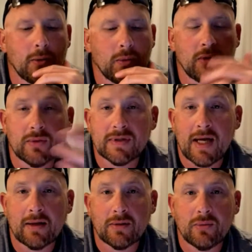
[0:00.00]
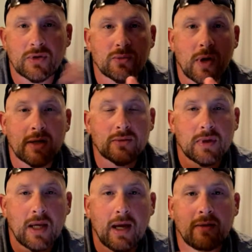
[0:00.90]
We knew exactly which rides
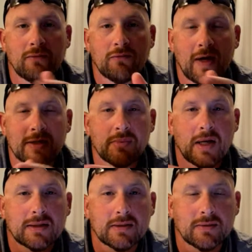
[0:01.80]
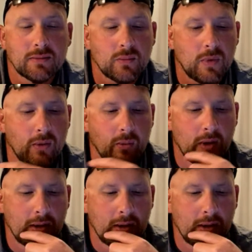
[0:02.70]
we had and Fast Passes and